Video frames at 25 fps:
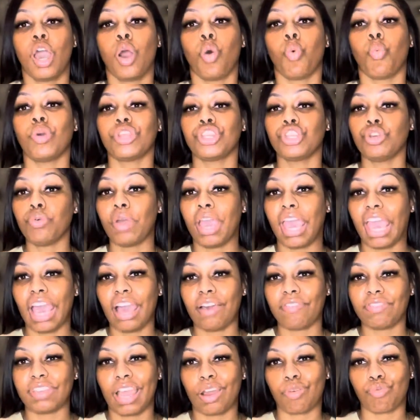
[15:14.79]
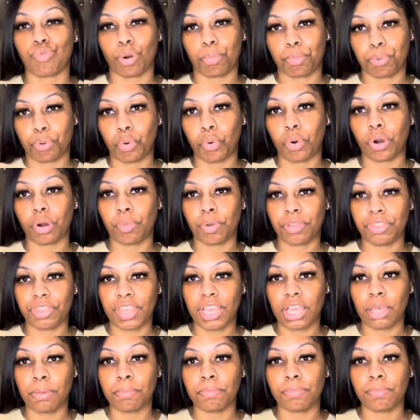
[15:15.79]
When you have that rapport with
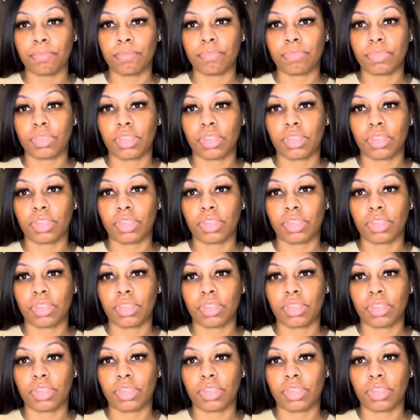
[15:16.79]
them,